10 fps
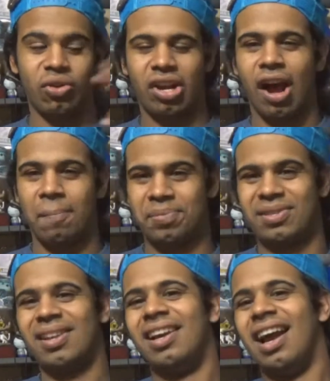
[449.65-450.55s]

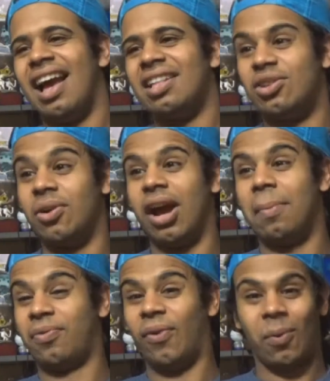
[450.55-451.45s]
cups, two
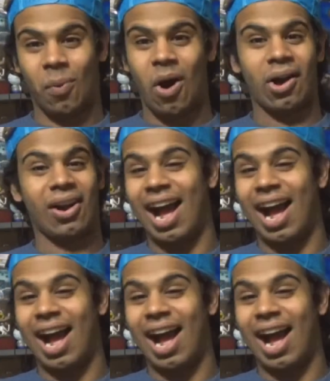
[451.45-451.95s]
cups for water.